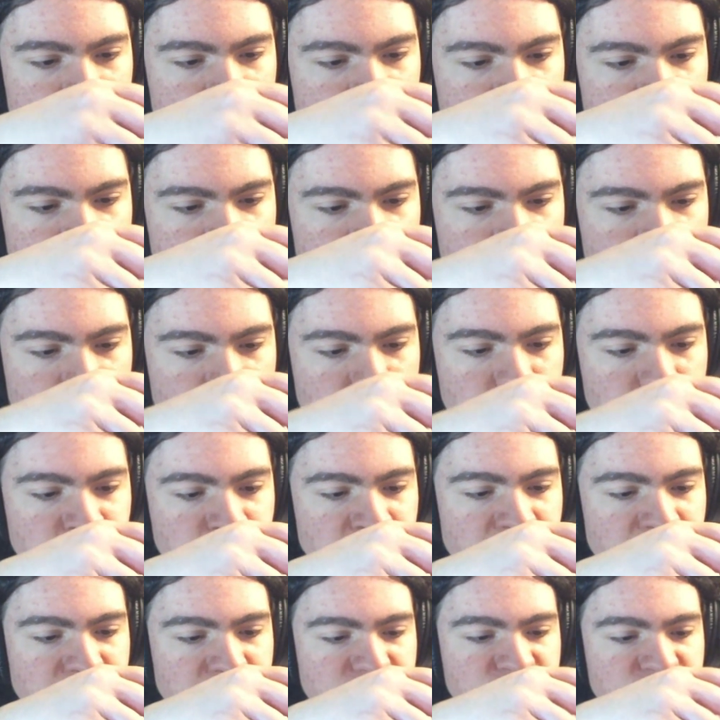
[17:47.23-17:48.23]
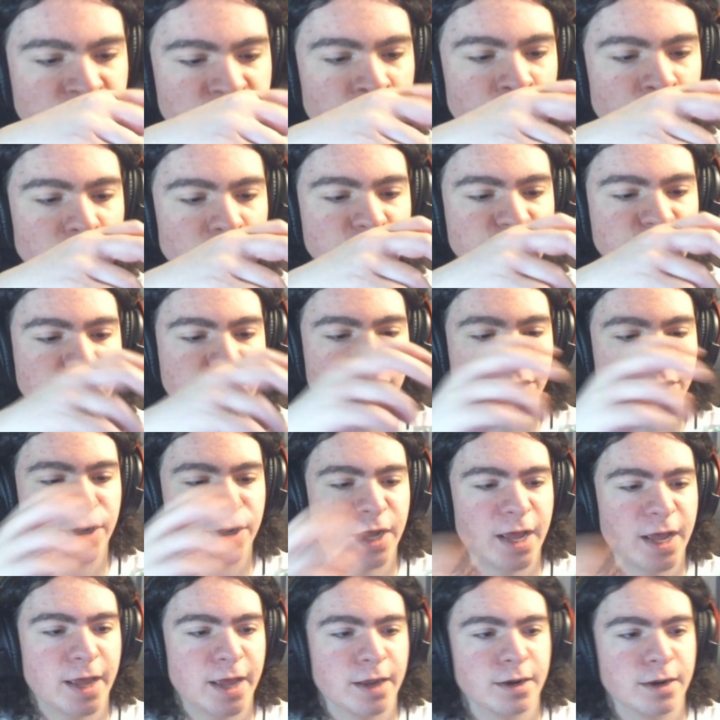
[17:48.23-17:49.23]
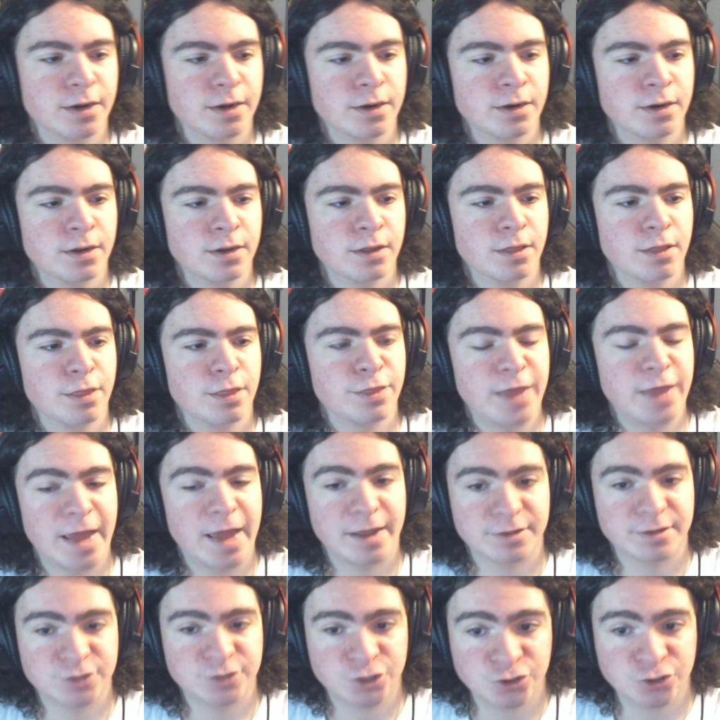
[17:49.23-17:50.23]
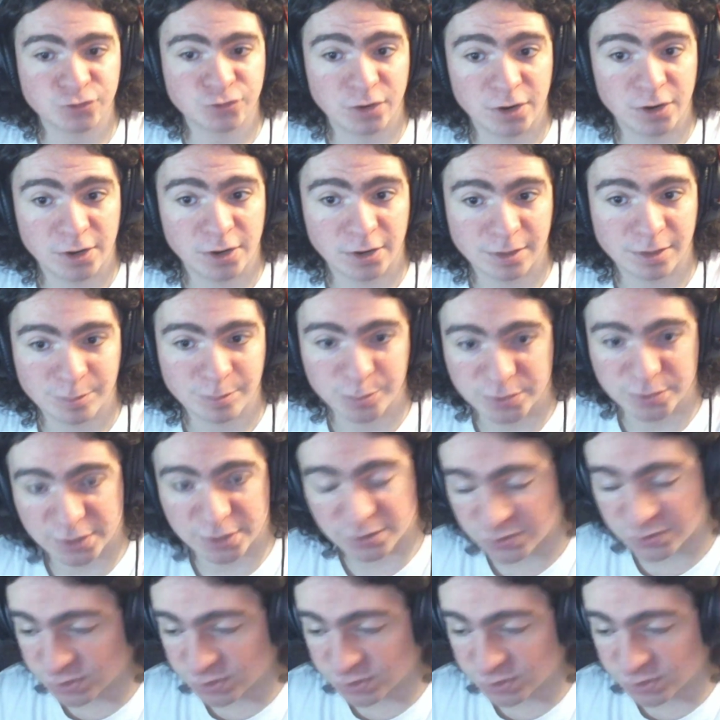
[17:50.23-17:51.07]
the lily pad. These holes are not that strong, but there's